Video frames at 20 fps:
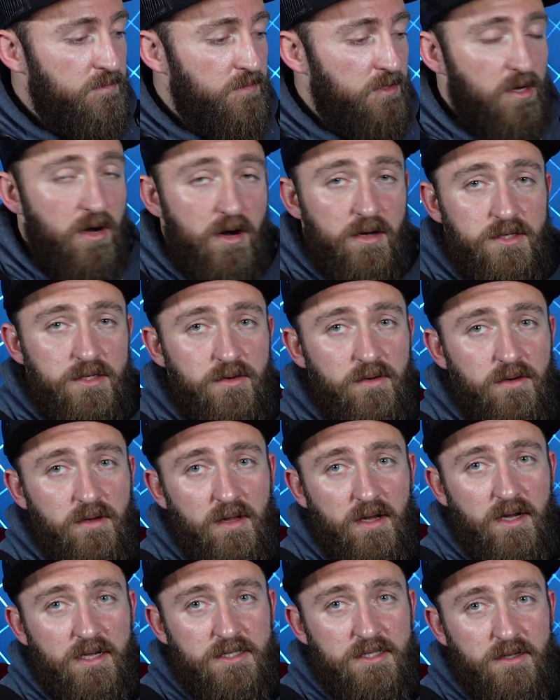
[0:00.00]
Contour
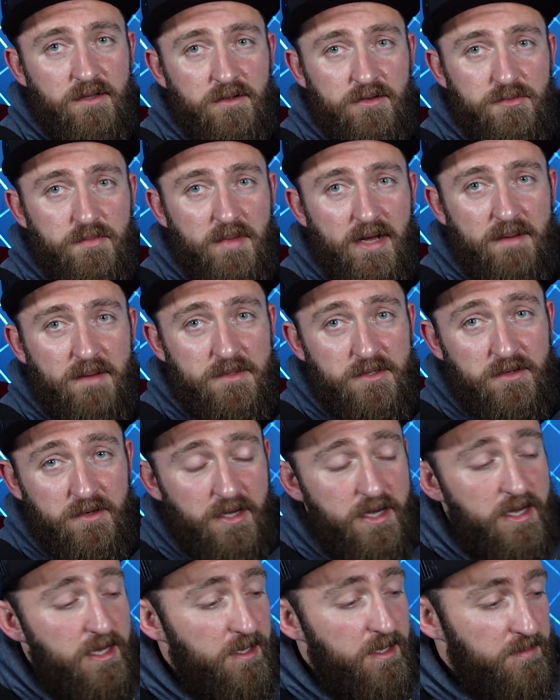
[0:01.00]
lines on those maps are
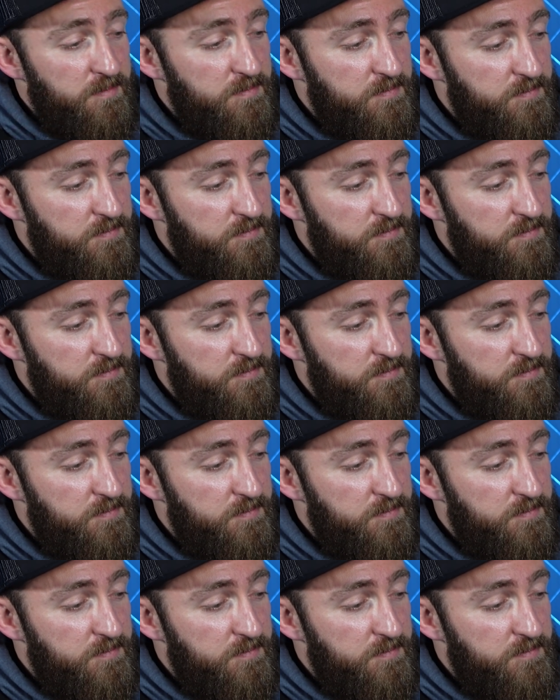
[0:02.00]
key.